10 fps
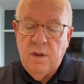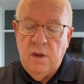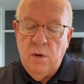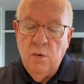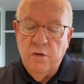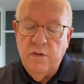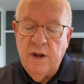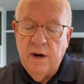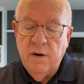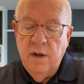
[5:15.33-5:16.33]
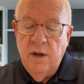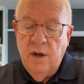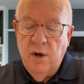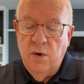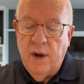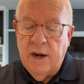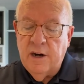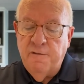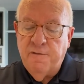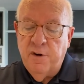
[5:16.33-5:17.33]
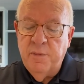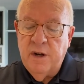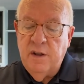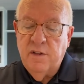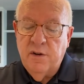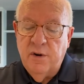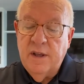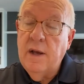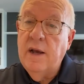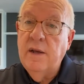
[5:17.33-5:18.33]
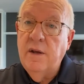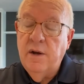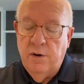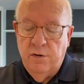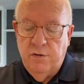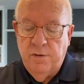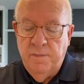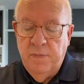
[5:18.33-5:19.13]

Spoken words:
was there who had an infirmity 38 years.